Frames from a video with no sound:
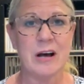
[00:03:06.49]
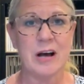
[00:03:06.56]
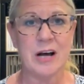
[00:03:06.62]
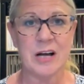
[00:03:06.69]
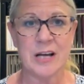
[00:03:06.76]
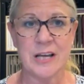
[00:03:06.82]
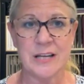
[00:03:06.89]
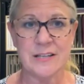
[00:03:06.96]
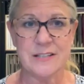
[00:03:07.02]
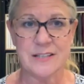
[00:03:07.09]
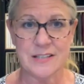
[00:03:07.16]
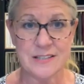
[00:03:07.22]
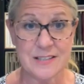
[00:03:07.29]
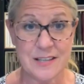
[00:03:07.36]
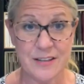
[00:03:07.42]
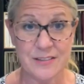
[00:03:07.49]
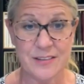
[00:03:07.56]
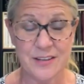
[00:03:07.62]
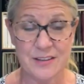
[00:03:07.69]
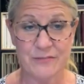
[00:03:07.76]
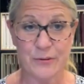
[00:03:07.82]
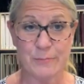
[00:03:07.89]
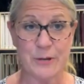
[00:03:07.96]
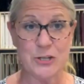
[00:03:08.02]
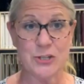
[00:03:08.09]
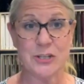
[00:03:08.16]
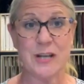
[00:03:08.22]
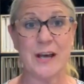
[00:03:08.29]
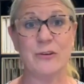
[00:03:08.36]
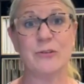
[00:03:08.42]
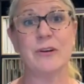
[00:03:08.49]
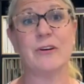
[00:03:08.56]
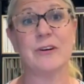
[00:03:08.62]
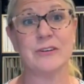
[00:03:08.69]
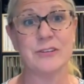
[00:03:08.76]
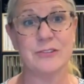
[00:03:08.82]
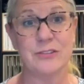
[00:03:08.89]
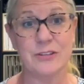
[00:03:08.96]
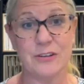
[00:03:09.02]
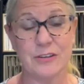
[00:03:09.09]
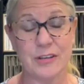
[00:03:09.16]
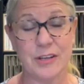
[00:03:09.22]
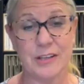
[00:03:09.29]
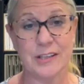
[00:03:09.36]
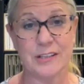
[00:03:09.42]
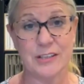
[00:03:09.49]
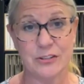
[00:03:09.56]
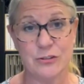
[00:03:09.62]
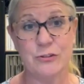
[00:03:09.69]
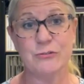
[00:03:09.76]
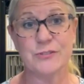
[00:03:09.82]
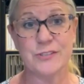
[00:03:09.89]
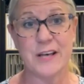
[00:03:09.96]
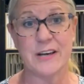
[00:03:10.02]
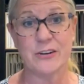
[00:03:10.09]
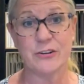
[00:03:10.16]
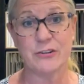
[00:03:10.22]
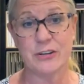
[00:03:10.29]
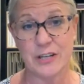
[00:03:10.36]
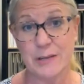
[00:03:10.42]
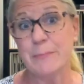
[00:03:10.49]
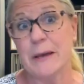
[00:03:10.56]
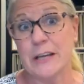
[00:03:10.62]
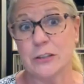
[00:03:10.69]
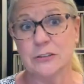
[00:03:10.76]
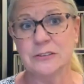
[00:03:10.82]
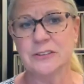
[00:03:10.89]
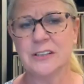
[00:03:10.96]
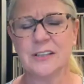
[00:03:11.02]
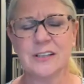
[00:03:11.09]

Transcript: I did send the information out on in a newsletter email.